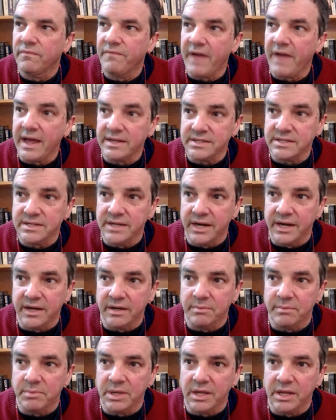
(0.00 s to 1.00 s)

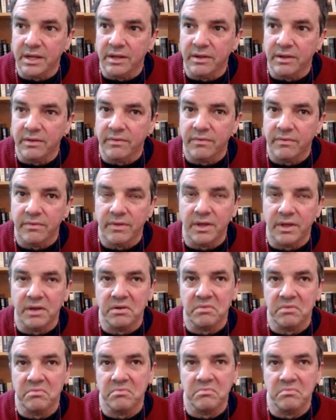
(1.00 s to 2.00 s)
fascinated me that
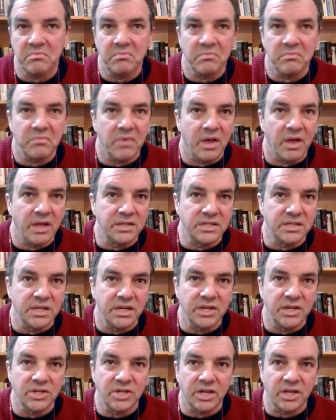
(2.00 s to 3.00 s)
a
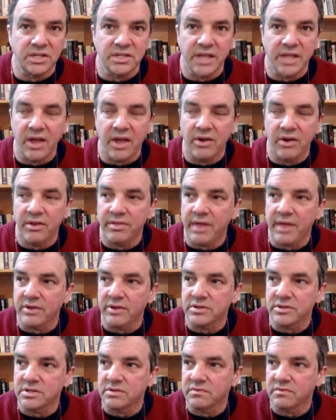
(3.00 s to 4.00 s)
city shuts down
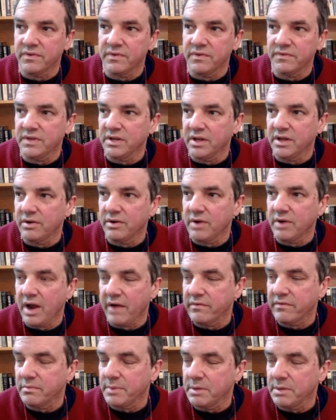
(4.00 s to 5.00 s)
1,000, 1,500,
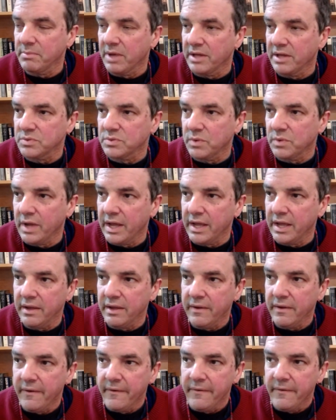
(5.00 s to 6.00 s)
however many miles away,
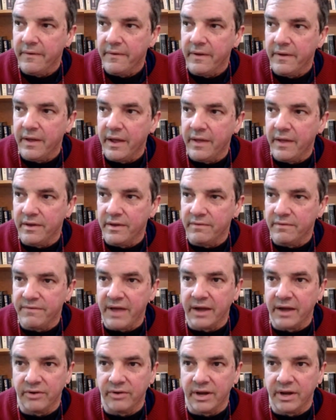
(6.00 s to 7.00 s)
and then a
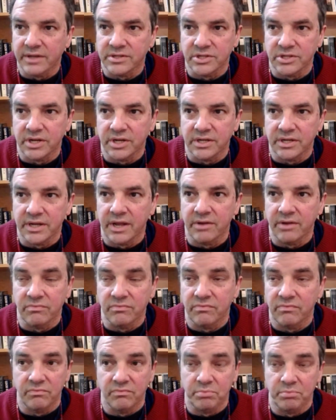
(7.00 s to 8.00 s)
factory has to shut
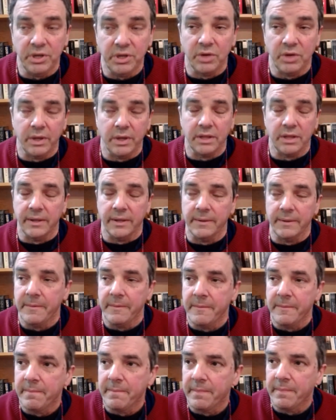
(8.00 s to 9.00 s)
down pretty quickly.
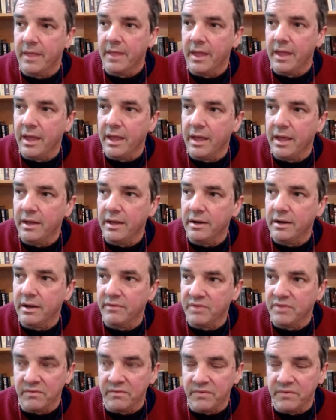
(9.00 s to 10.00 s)
And I've
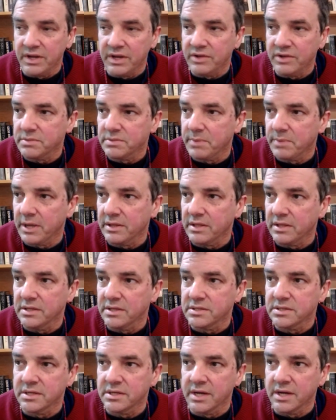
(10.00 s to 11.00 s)
done videos about
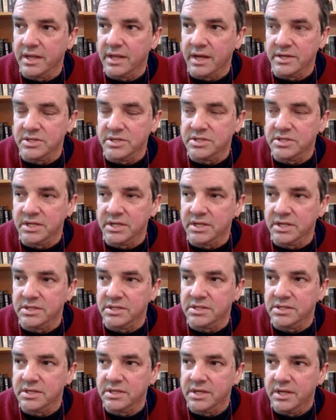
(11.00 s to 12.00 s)
this, and I, I just think
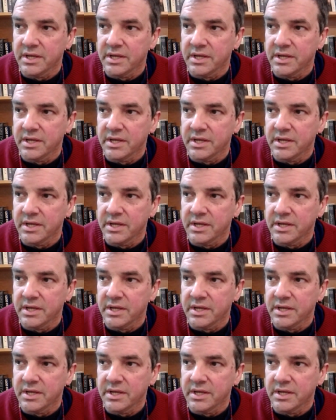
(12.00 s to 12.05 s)
it's